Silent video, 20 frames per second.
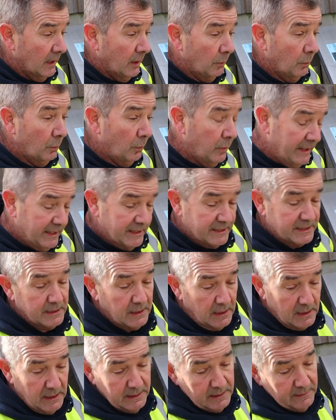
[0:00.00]
and which
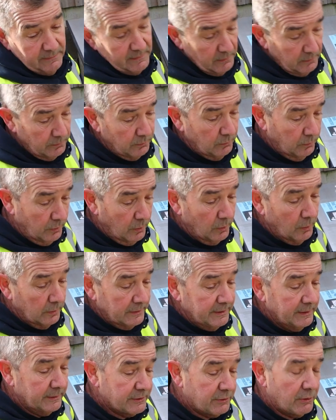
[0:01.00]
side of the
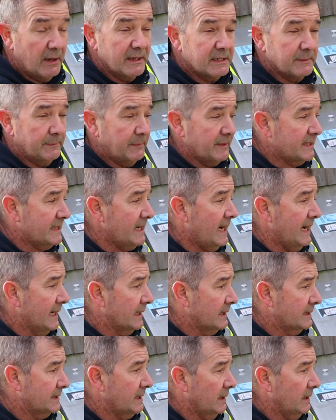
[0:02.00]
wall you're trying to protect?